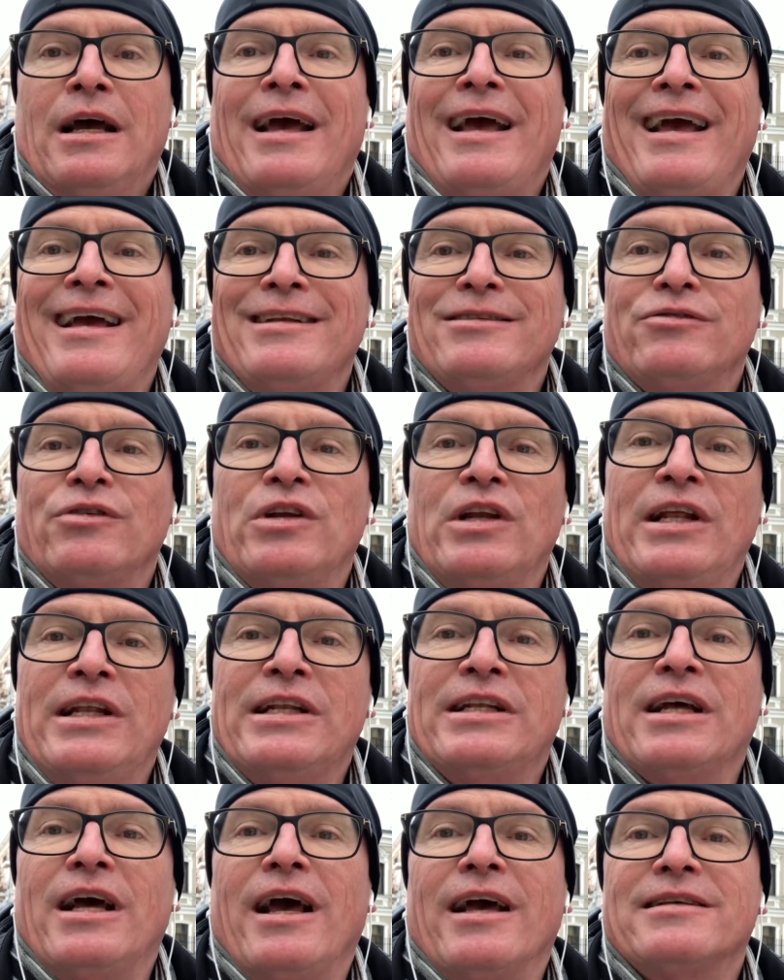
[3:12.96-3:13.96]
And we
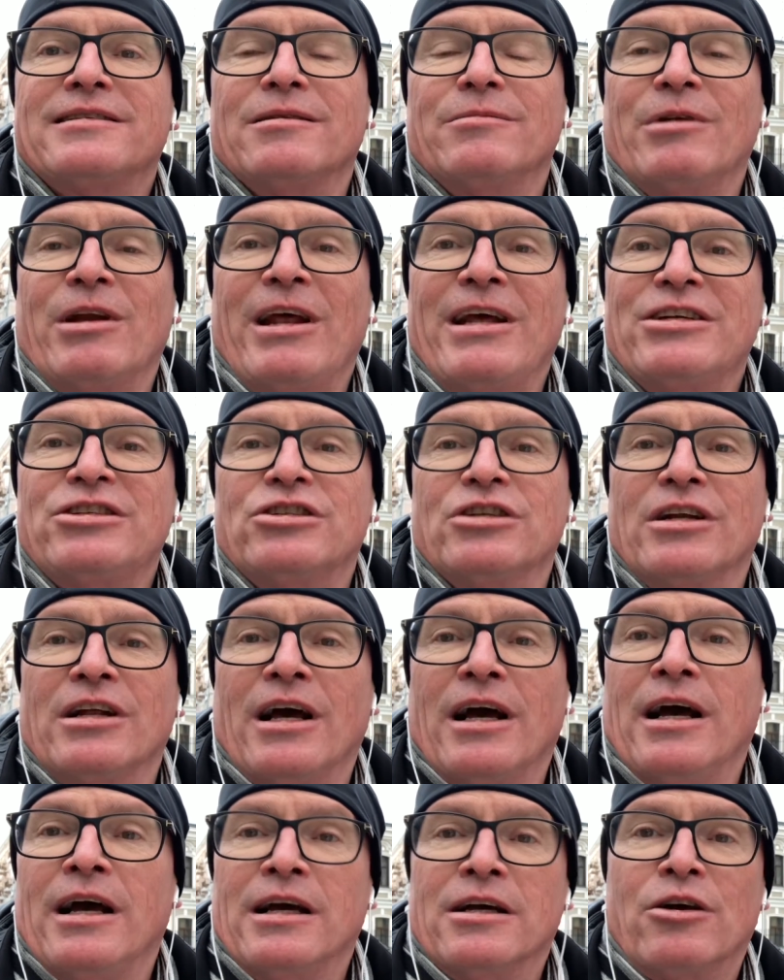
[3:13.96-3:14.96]
need an
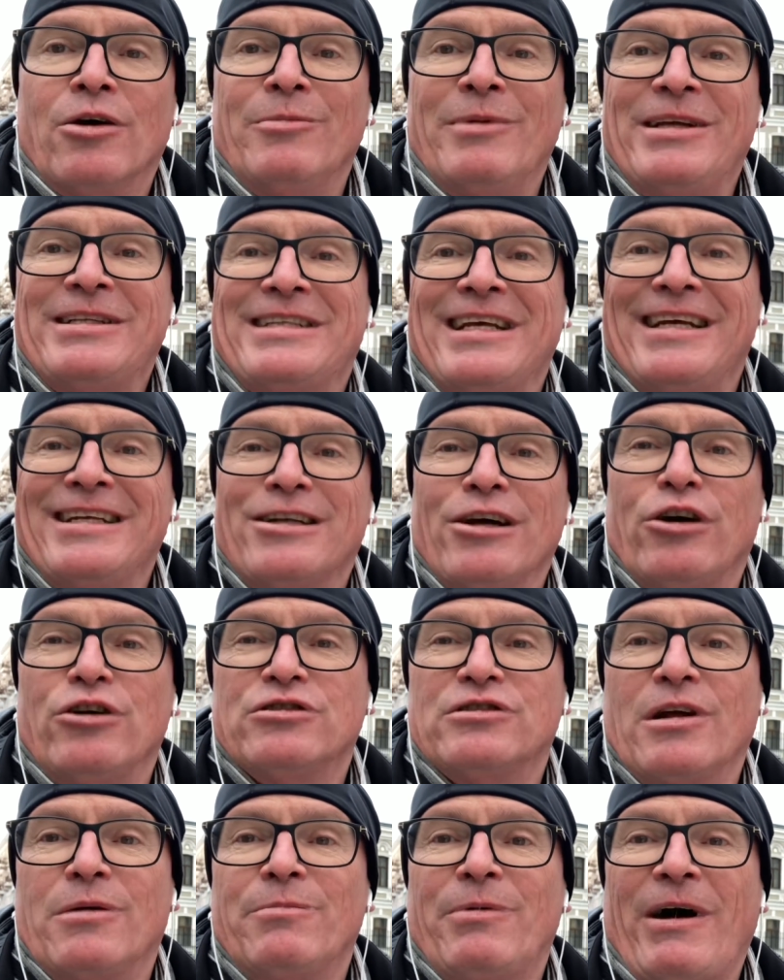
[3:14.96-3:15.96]
examination committee in the
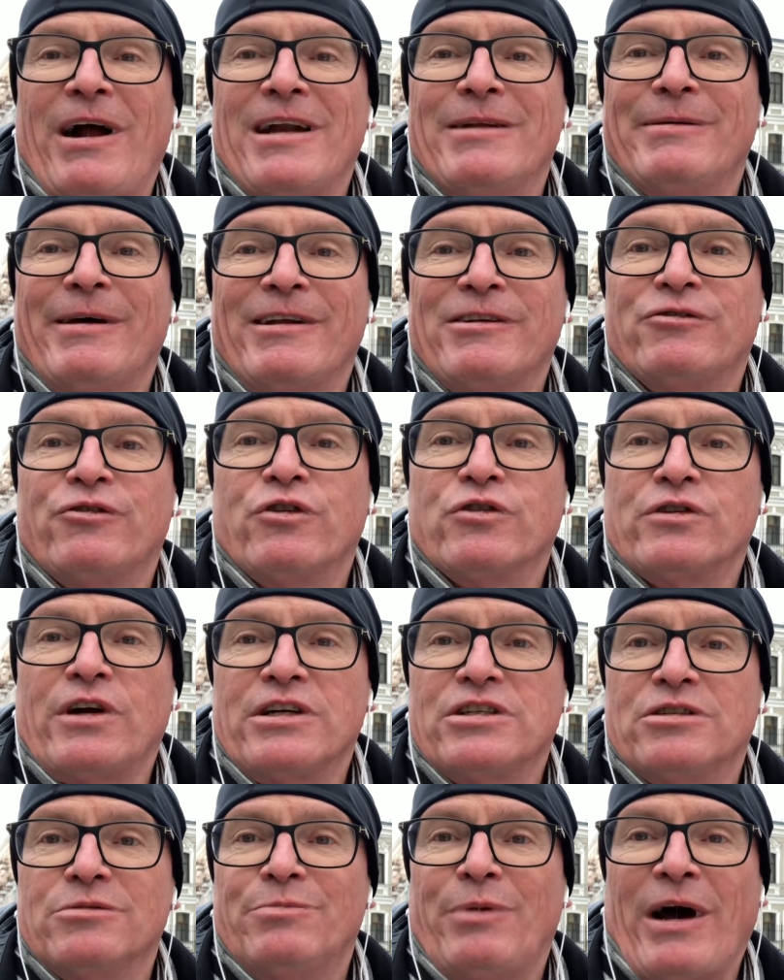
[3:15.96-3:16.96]
Austrian parliament for
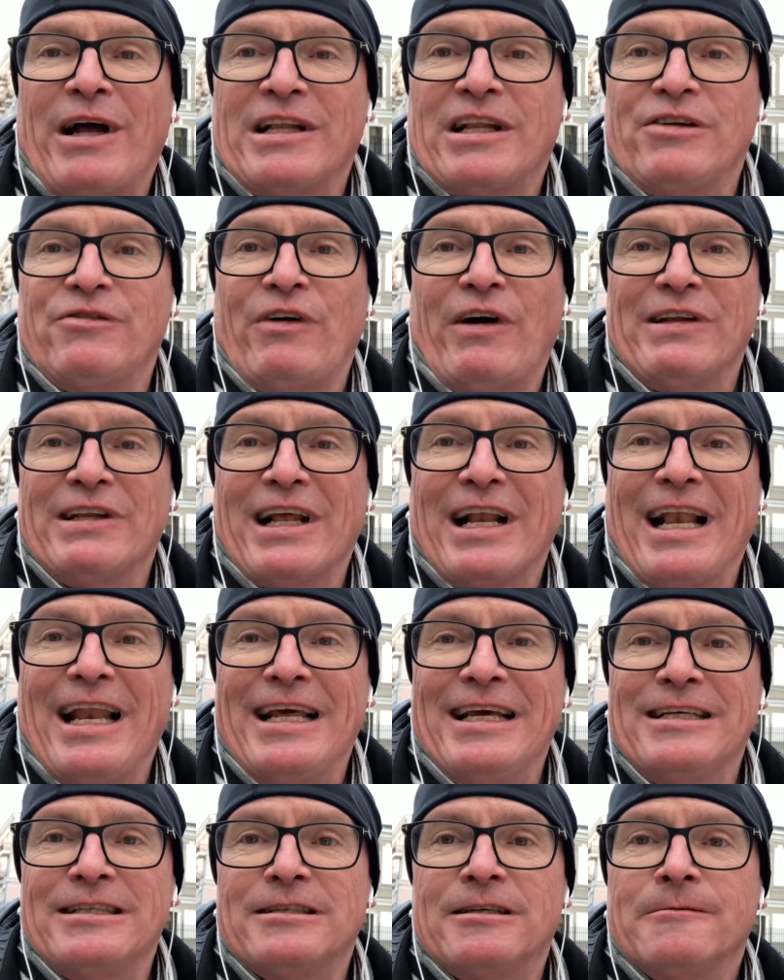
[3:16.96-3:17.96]
Russian party funding
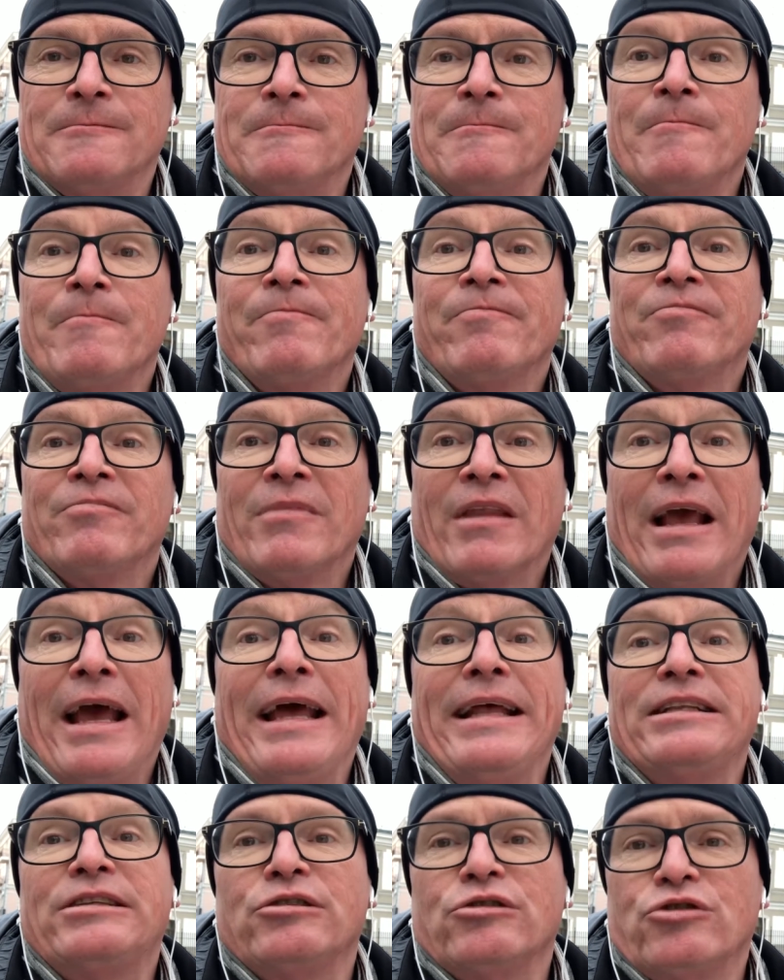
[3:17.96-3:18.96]
links,
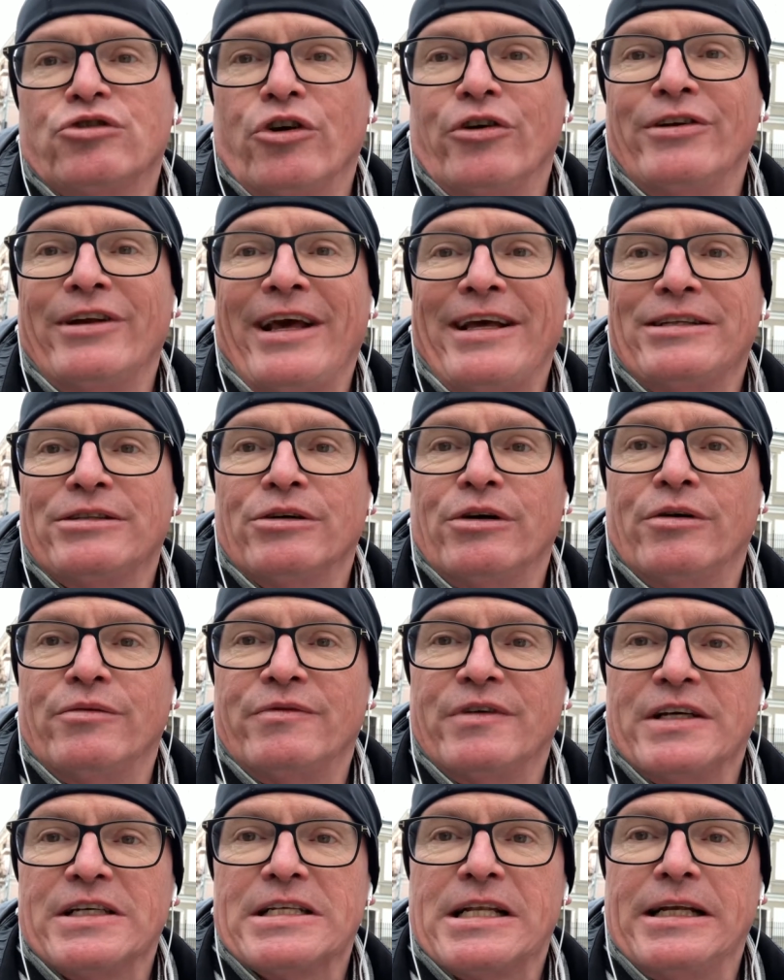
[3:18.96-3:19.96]
and to join NATO,
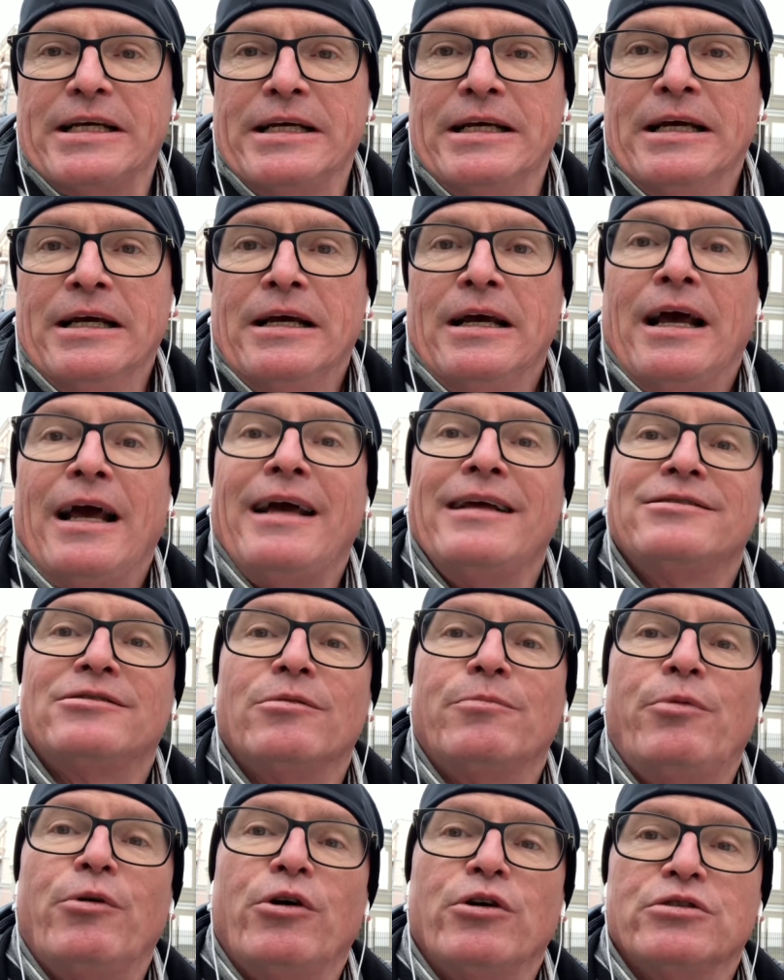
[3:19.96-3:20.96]
obviously, and
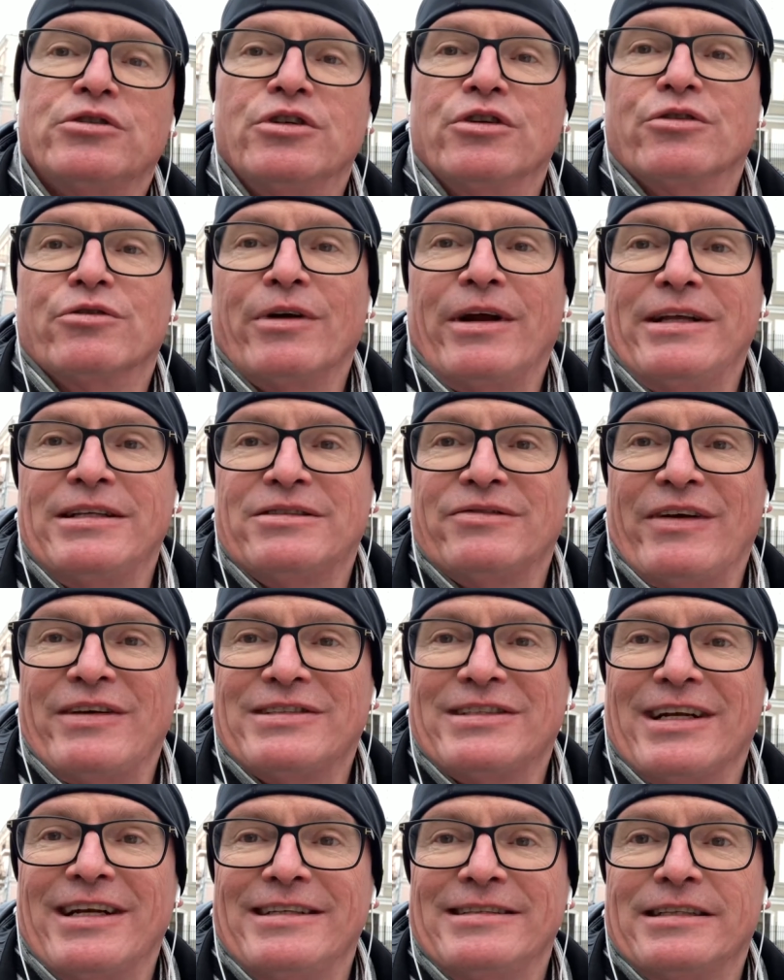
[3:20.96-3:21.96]
support Ukraine's
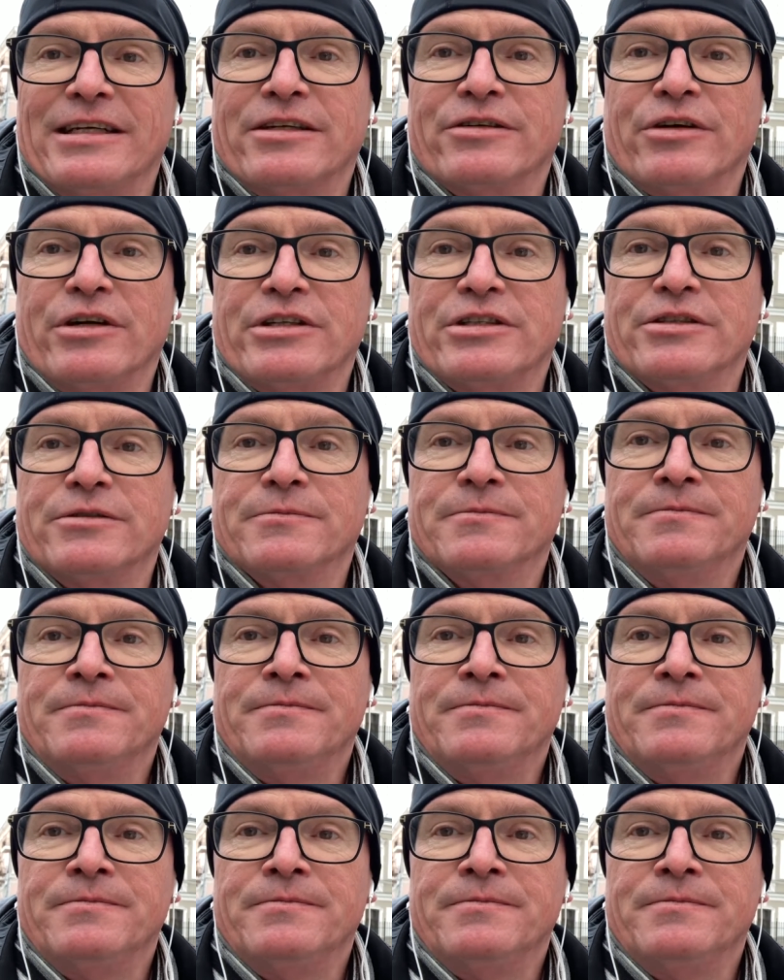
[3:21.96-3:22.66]
Western integration.